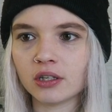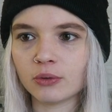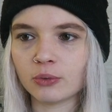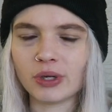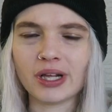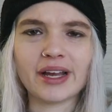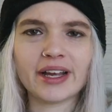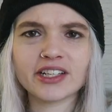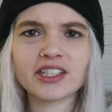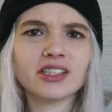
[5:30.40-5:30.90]

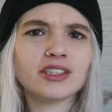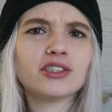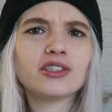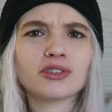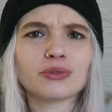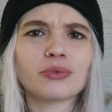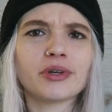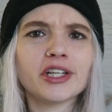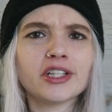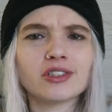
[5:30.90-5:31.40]
Well, actually
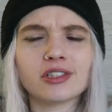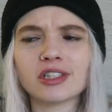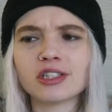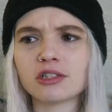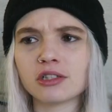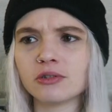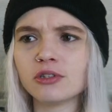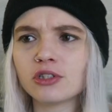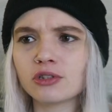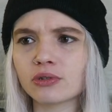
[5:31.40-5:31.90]
just Rachel and
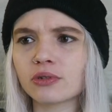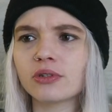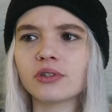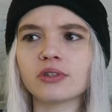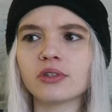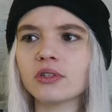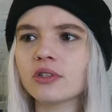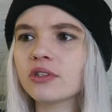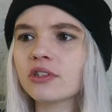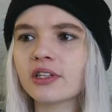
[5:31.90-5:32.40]
Chloe's story, you
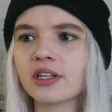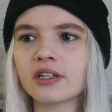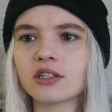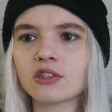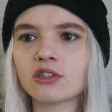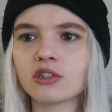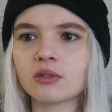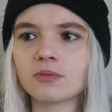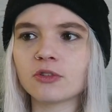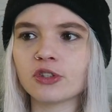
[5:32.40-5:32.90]
understand
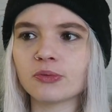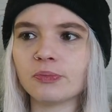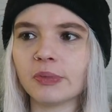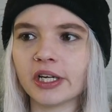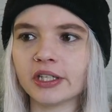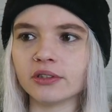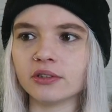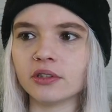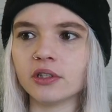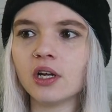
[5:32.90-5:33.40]
it so much
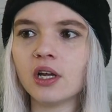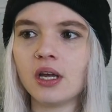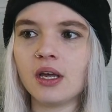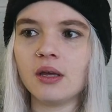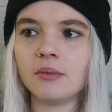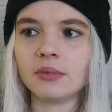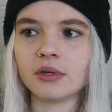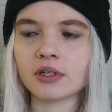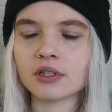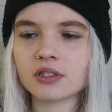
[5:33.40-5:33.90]
better.
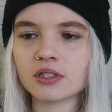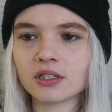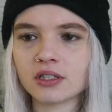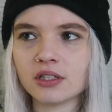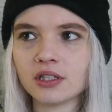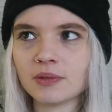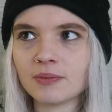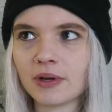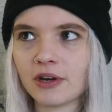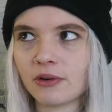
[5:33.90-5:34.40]
Because
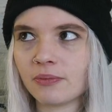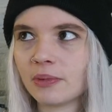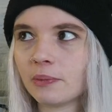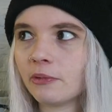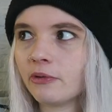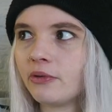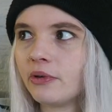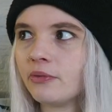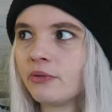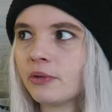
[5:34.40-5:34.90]
I
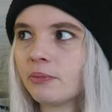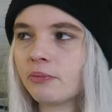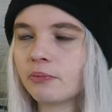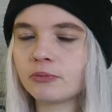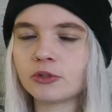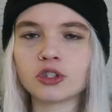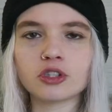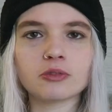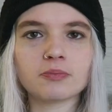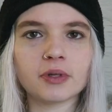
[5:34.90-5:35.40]
remember when we
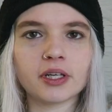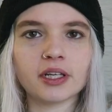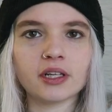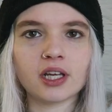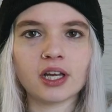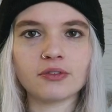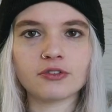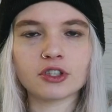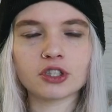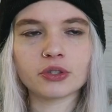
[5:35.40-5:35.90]
just played
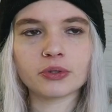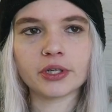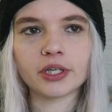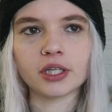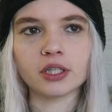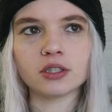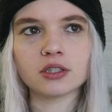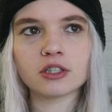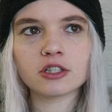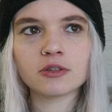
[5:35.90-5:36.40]
Life
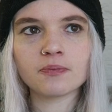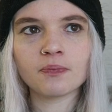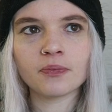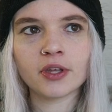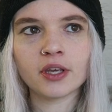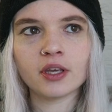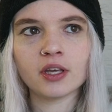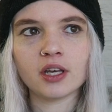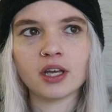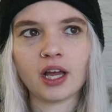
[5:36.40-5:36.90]
Strange,
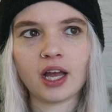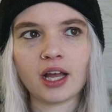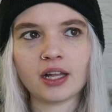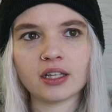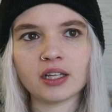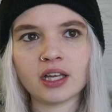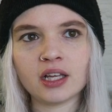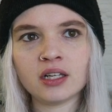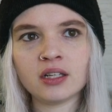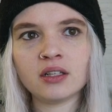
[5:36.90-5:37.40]

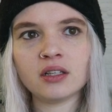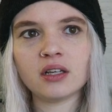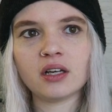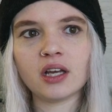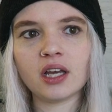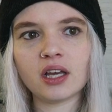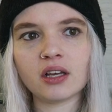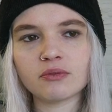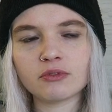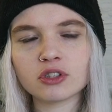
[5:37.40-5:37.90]
and then
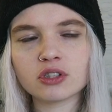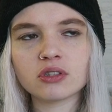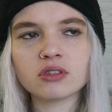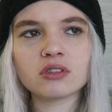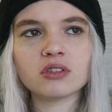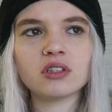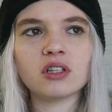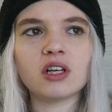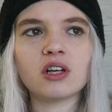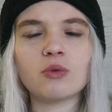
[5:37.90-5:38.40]
I was
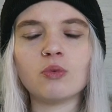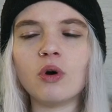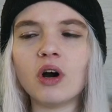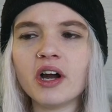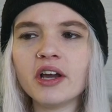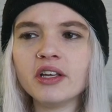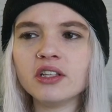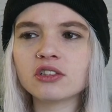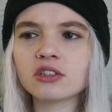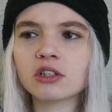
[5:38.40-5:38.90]
constantly like,
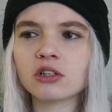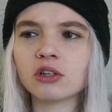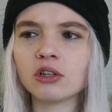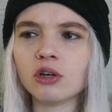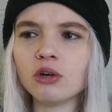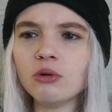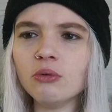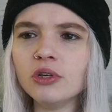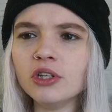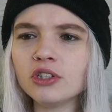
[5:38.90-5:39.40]
why is
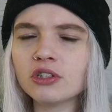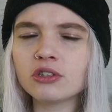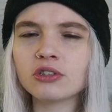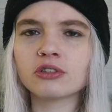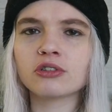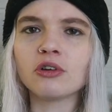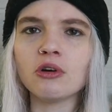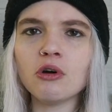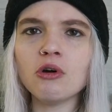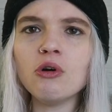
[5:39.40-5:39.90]
Chloe
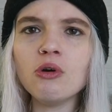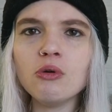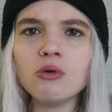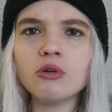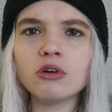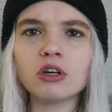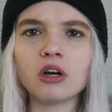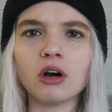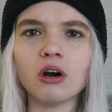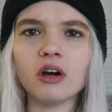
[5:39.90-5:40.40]

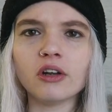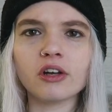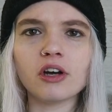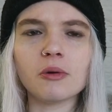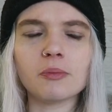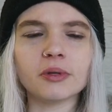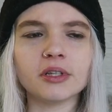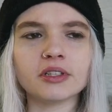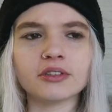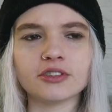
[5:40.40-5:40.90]
so caught
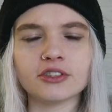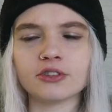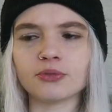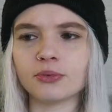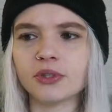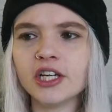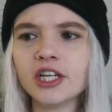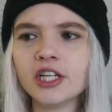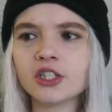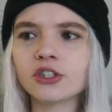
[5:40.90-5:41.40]
up in this
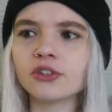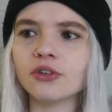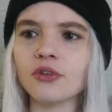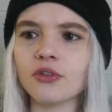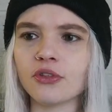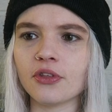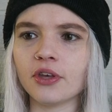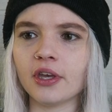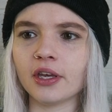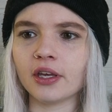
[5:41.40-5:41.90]

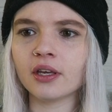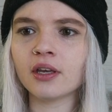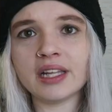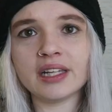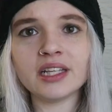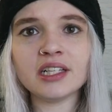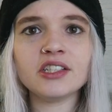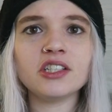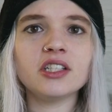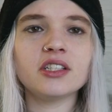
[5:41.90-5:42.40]
Rachel thing? And
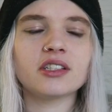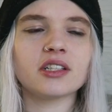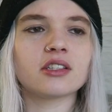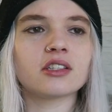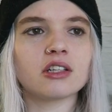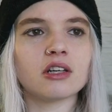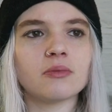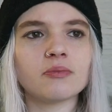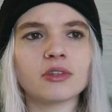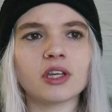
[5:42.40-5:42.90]
then she said
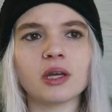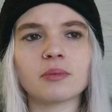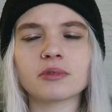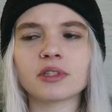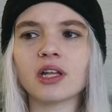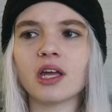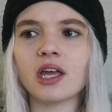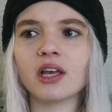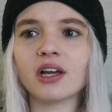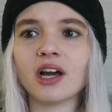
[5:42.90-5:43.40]

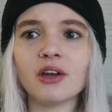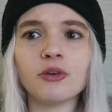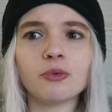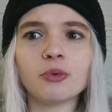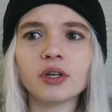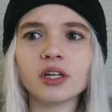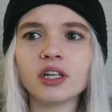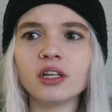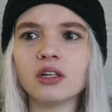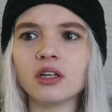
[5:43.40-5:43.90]
sometimes like, I
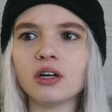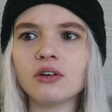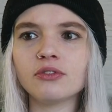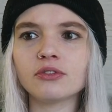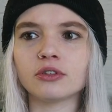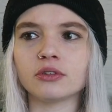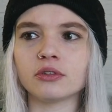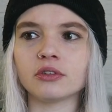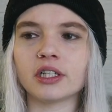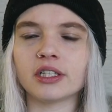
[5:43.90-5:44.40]
really
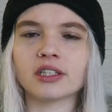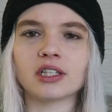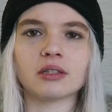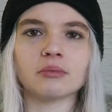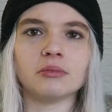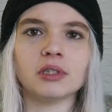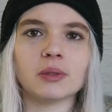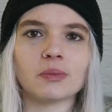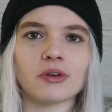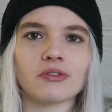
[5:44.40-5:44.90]
loved her. And
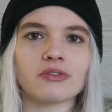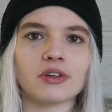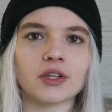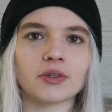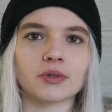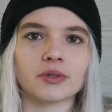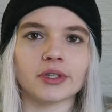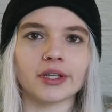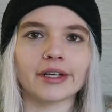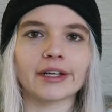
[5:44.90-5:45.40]
then me and my
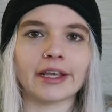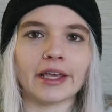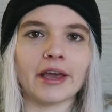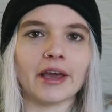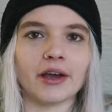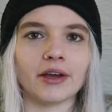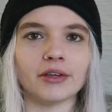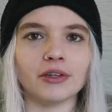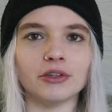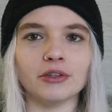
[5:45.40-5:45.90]
friend were like,
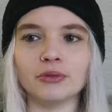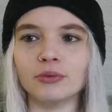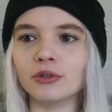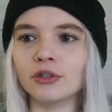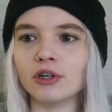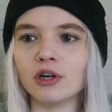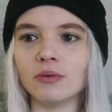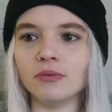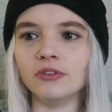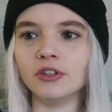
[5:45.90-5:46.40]
yeah, you
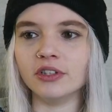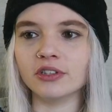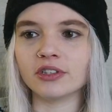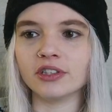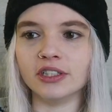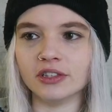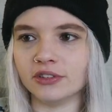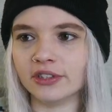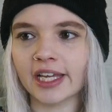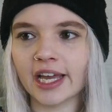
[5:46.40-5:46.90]
were
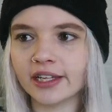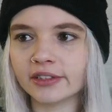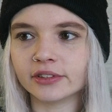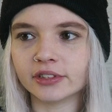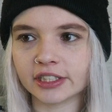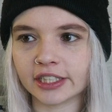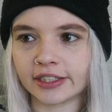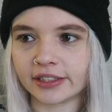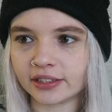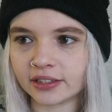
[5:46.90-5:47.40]
obviously
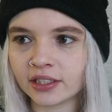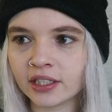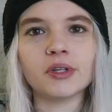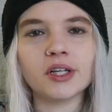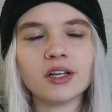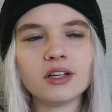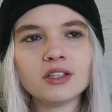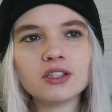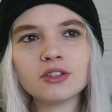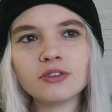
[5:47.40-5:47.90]
together then. But
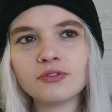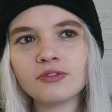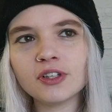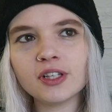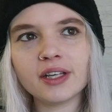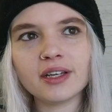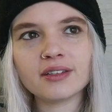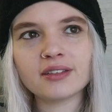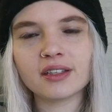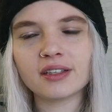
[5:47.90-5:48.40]
I also
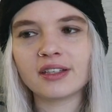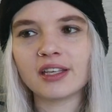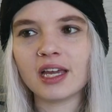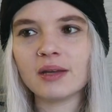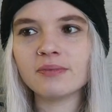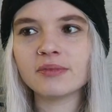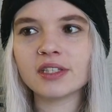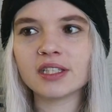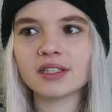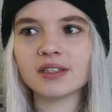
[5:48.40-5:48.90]
feel like the
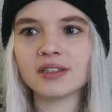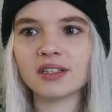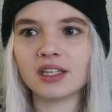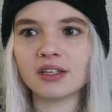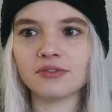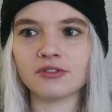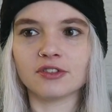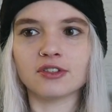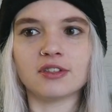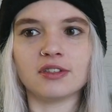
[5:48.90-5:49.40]
game didn't
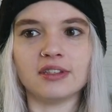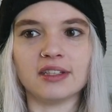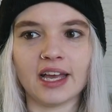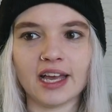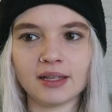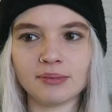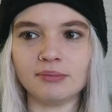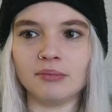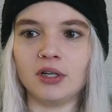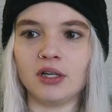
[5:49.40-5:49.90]
give us
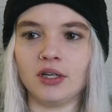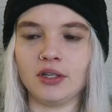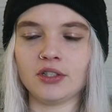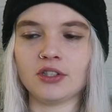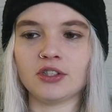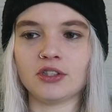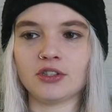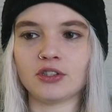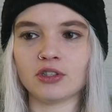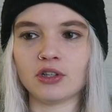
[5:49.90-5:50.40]
that
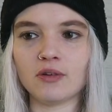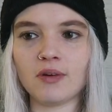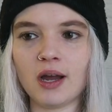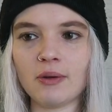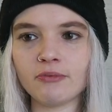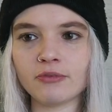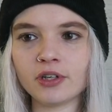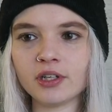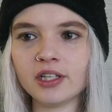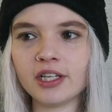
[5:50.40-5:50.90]
much. So
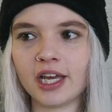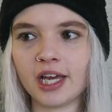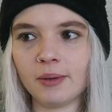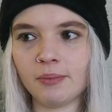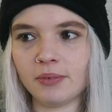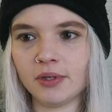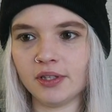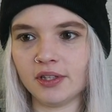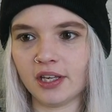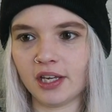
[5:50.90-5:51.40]
I'm really
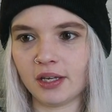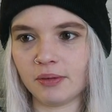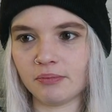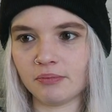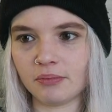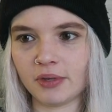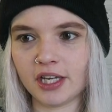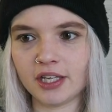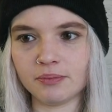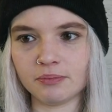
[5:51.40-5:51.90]
happy they
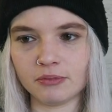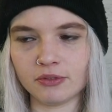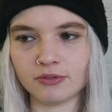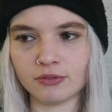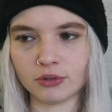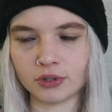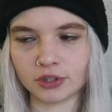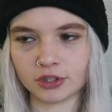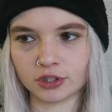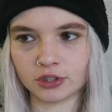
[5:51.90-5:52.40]
made
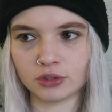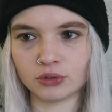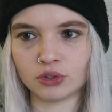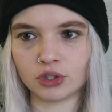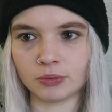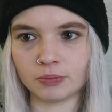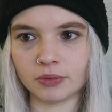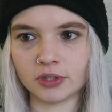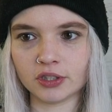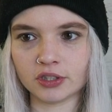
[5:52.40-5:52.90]
Before the
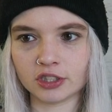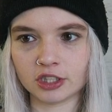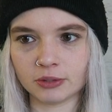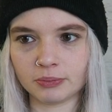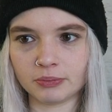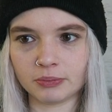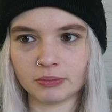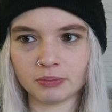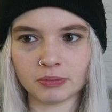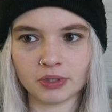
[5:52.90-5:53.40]
Storm, because
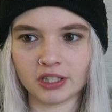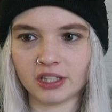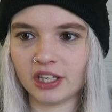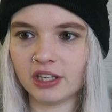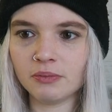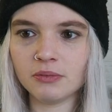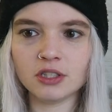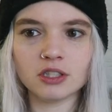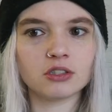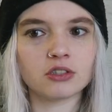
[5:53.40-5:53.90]
it
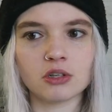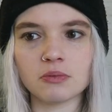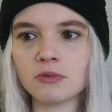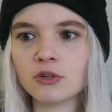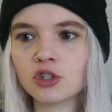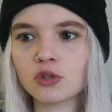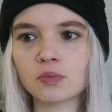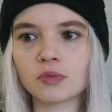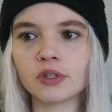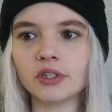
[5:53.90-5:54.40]
gave me so
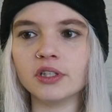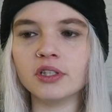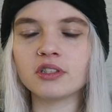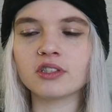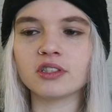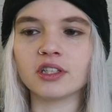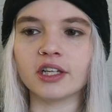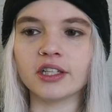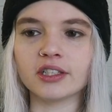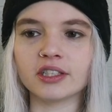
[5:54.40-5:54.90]
much more
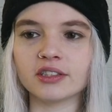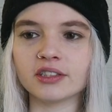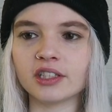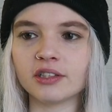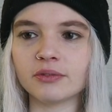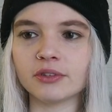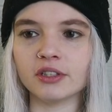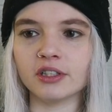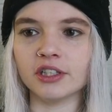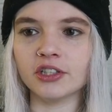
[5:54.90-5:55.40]
insight in
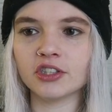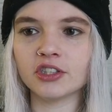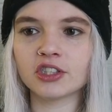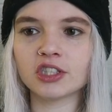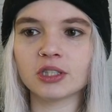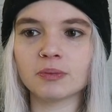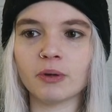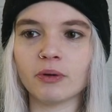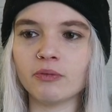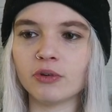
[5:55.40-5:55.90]
their
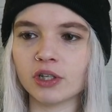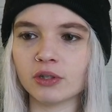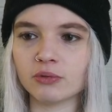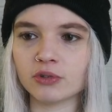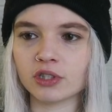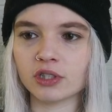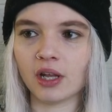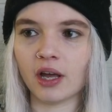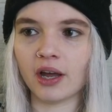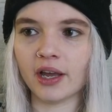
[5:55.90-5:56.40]
relationship and what it
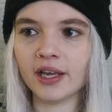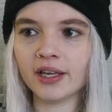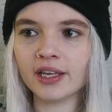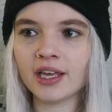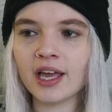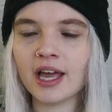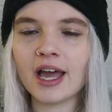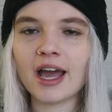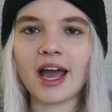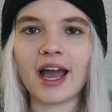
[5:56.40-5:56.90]
was like.
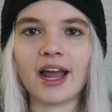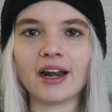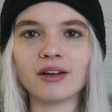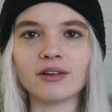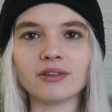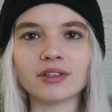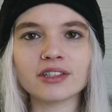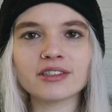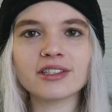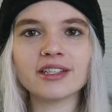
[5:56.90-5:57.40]
And
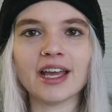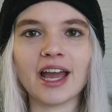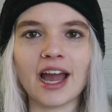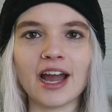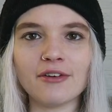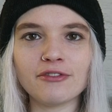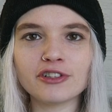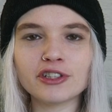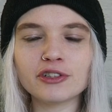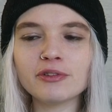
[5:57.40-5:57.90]
honestly,
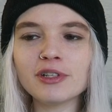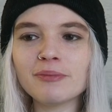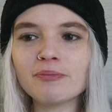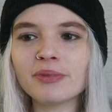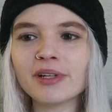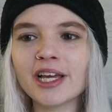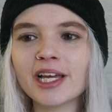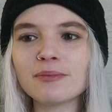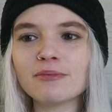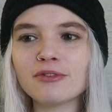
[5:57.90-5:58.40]
after we
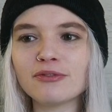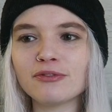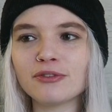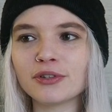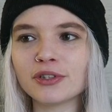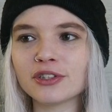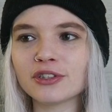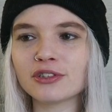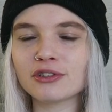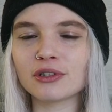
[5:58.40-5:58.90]
played
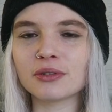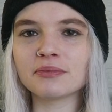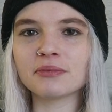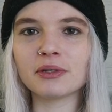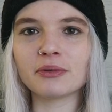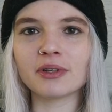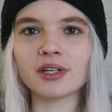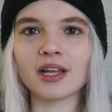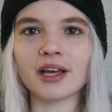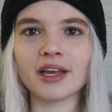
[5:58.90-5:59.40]
Before the Storm,
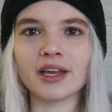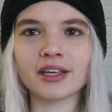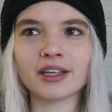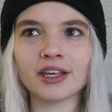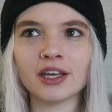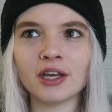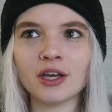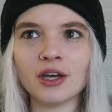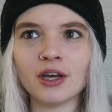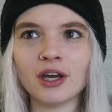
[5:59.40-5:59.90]
you were like,
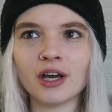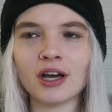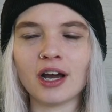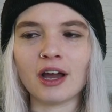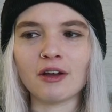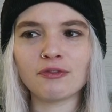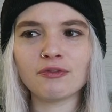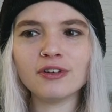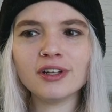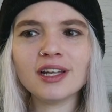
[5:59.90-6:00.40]

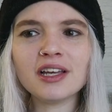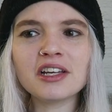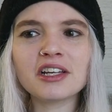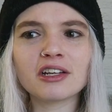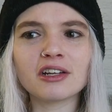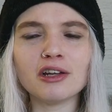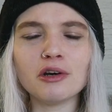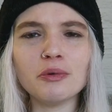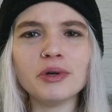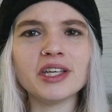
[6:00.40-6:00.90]
I feel like
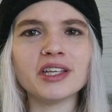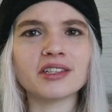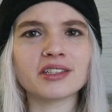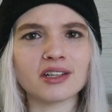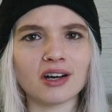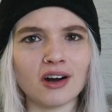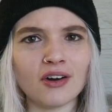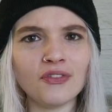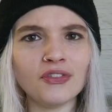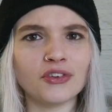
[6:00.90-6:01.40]
Chloe is
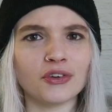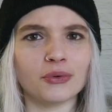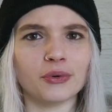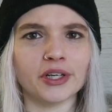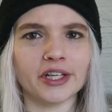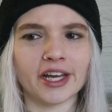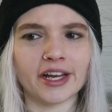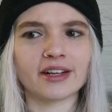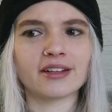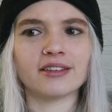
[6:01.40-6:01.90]

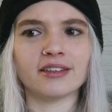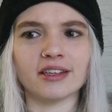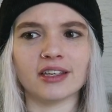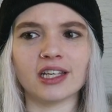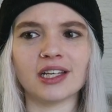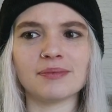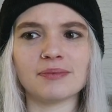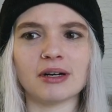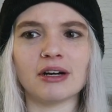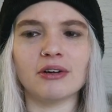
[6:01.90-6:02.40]

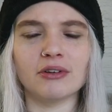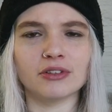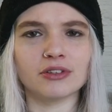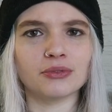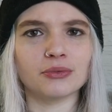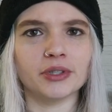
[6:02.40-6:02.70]
underreacting about